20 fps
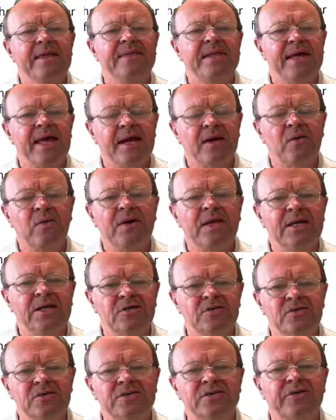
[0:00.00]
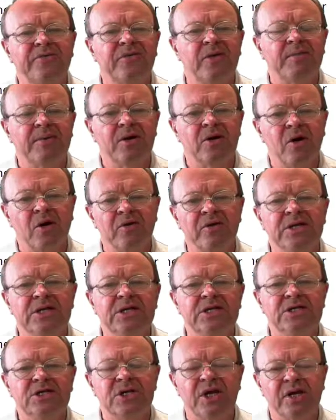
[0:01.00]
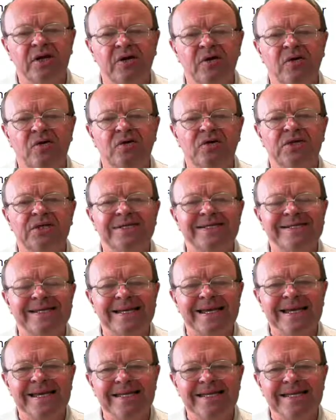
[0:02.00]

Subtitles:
the equity interests of the minority shareholders